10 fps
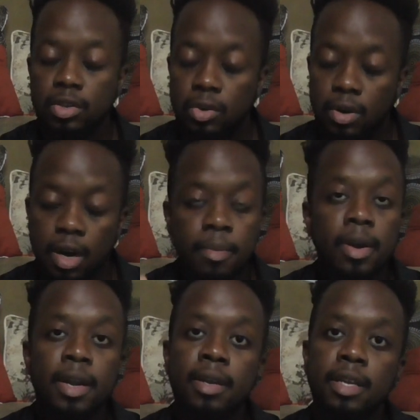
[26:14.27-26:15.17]
So come
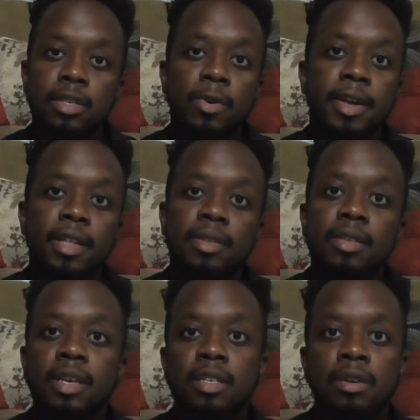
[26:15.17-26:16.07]
on in, let's go ahead and get
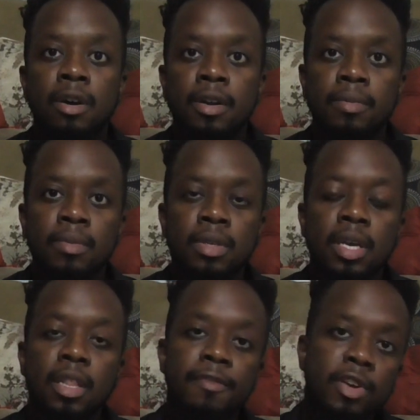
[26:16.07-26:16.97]
this thing started.
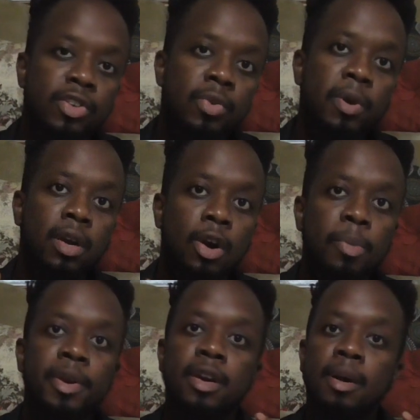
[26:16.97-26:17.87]
In the future we're going to
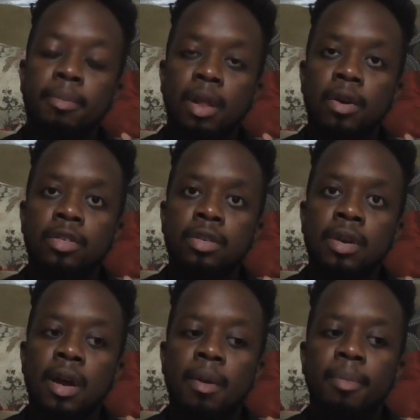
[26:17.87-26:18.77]
open it up larger,
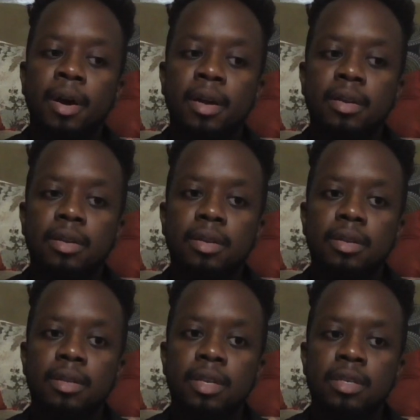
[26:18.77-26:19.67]
but
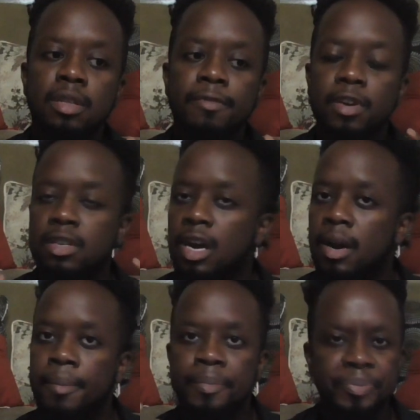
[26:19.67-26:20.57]
this is the first
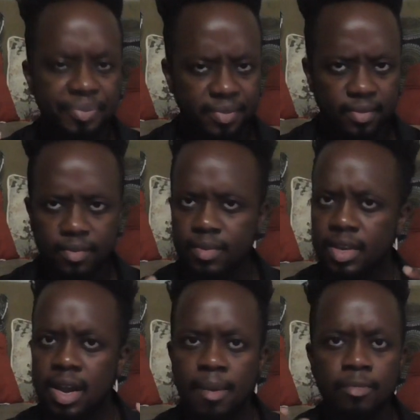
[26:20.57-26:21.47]
time
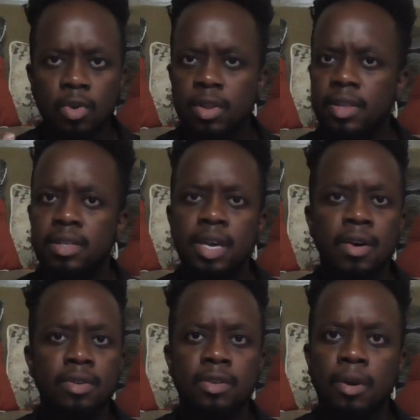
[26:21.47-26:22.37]
I'm rolling this
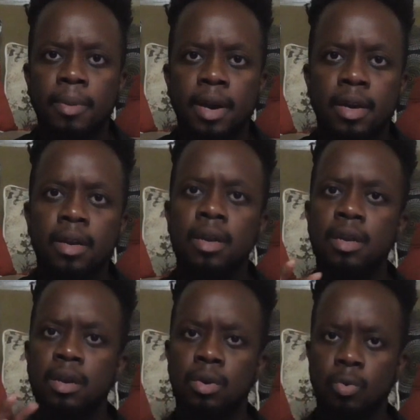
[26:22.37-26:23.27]
out, so I'm kind of
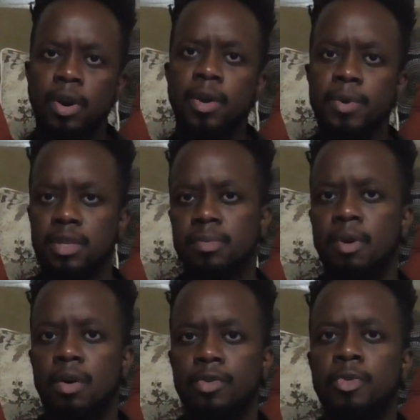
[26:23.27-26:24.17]
working with a
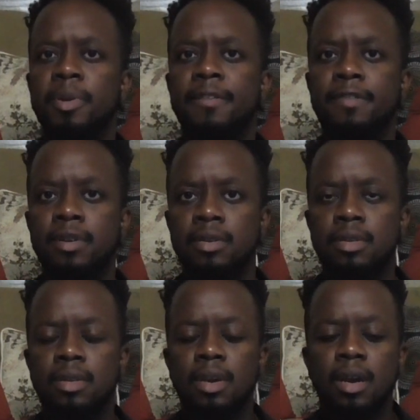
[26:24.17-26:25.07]
small group at first.
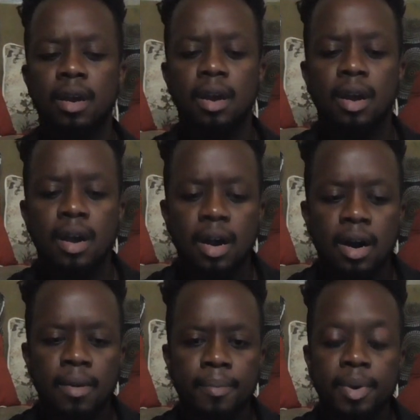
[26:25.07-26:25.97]

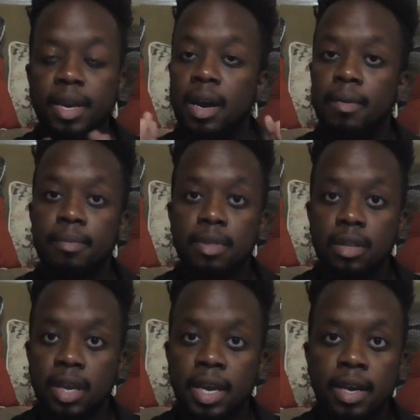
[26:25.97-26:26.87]
Um, but yeah, the
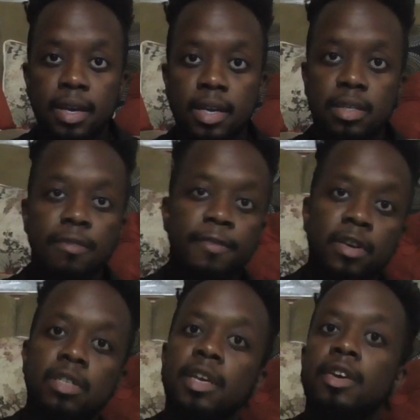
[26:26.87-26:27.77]
link is the
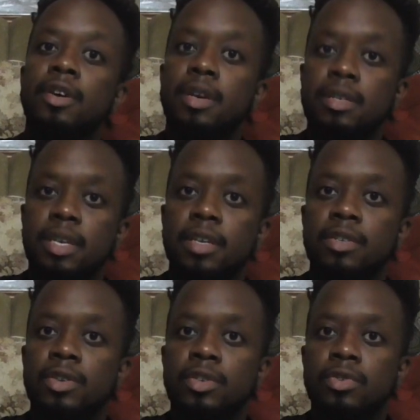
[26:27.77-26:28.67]
first link you're going to see as
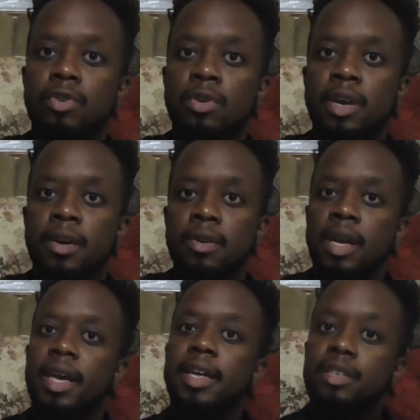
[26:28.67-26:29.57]
soon as you scroll down.
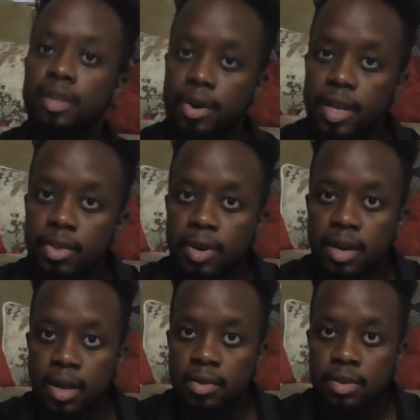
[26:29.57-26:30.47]
It's thirty-three
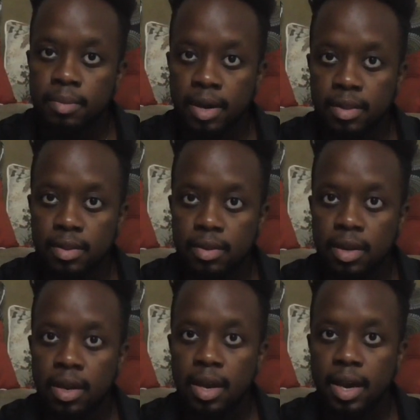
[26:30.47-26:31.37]
dollars a month,
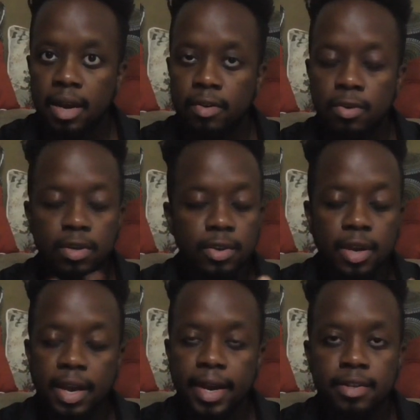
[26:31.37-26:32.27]
and of course you
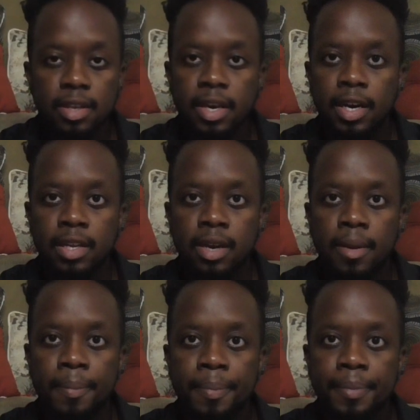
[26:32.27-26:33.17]
can cancel at any
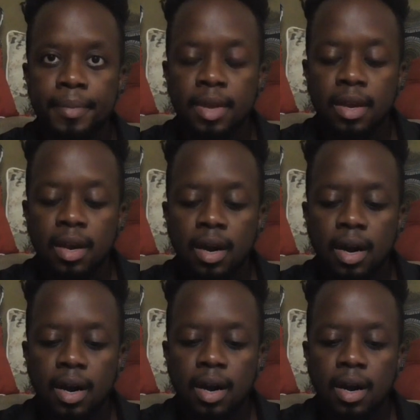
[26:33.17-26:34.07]

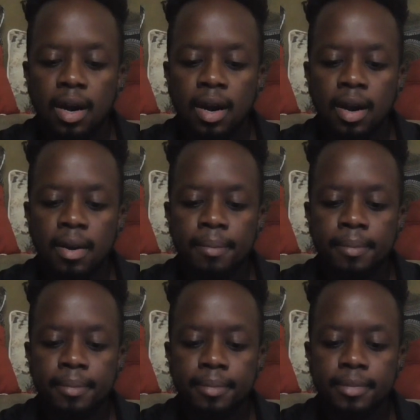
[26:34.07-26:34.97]
time.
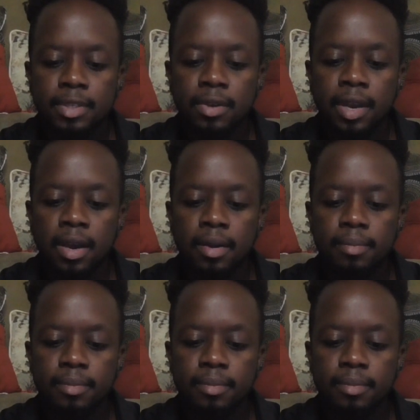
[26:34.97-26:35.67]
Um, so yeah,